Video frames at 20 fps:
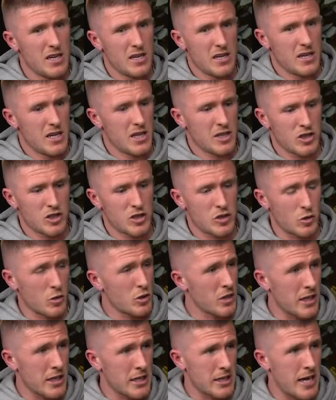it's
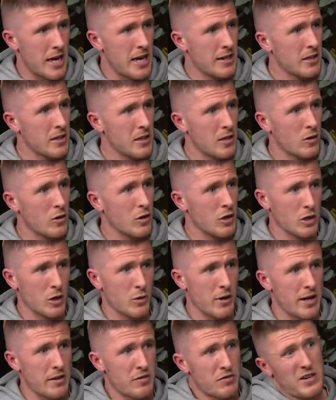structurally sound and you're not going to do
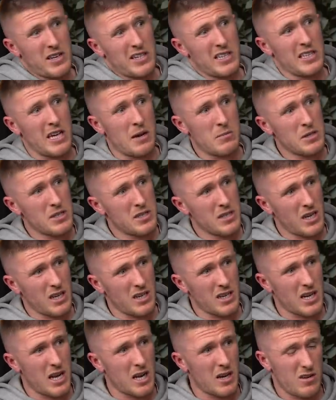any further damage, you can
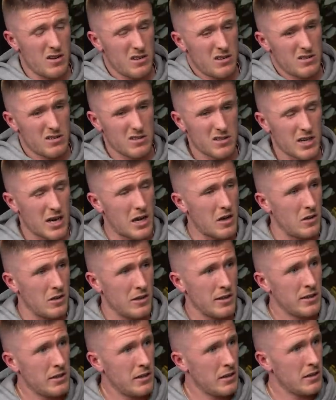crack on,
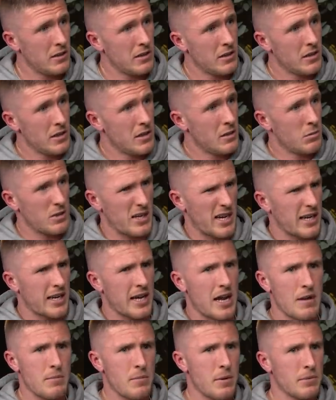lad. But yeah, I
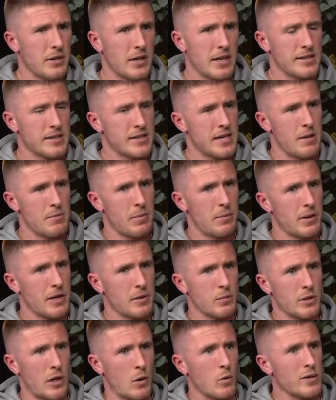can't remember the last time I played
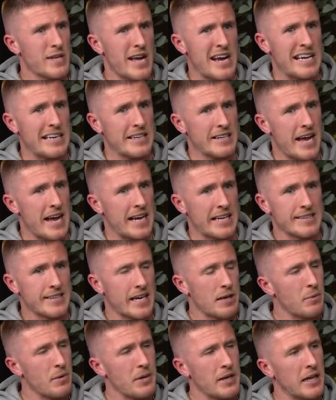without any
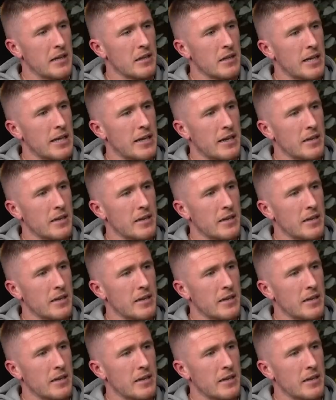type of niggle, like.